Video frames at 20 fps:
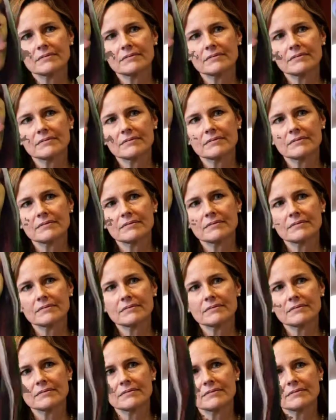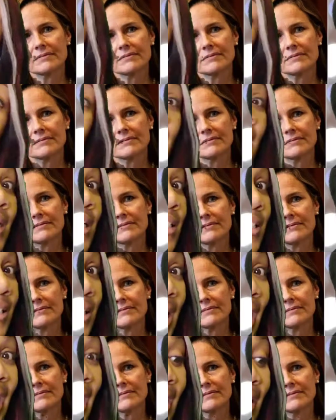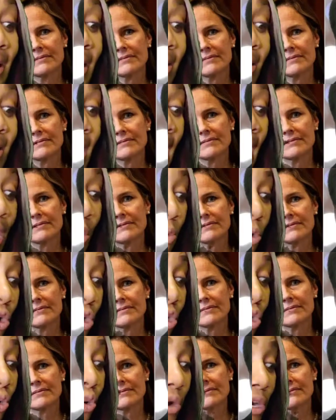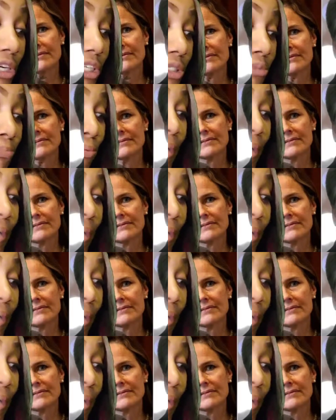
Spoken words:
(silent)